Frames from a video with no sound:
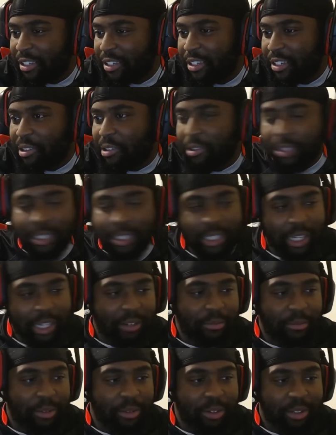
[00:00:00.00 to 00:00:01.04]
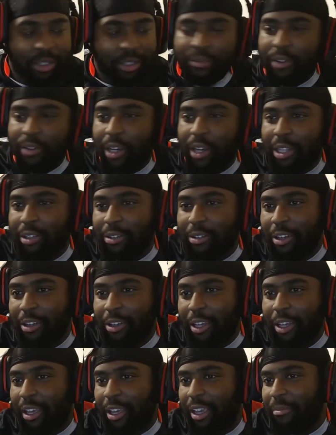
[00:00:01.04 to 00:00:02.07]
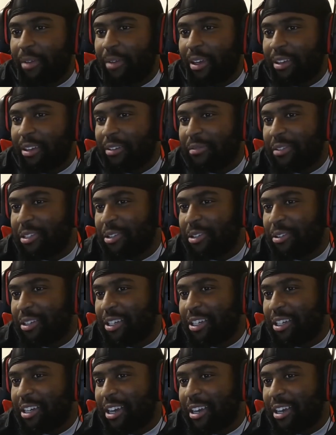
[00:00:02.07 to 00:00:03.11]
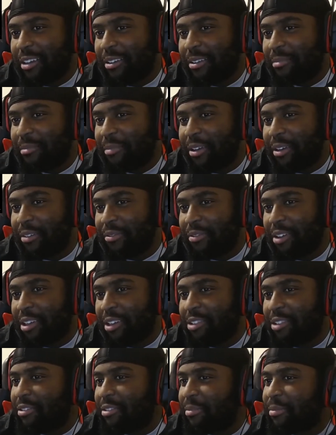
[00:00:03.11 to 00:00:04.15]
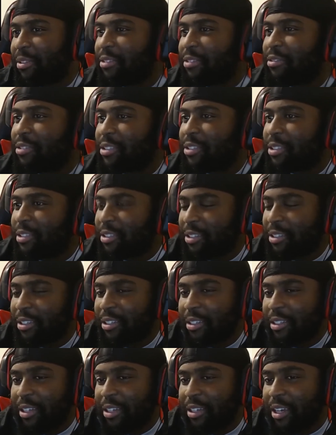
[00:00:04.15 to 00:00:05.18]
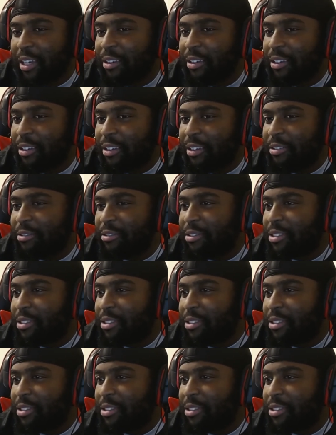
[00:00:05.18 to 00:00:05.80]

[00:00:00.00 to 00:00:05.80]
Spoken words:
Holds down the music. Follow. Hey, man, if he's holding it down, hey, man, follow him, loose. Loose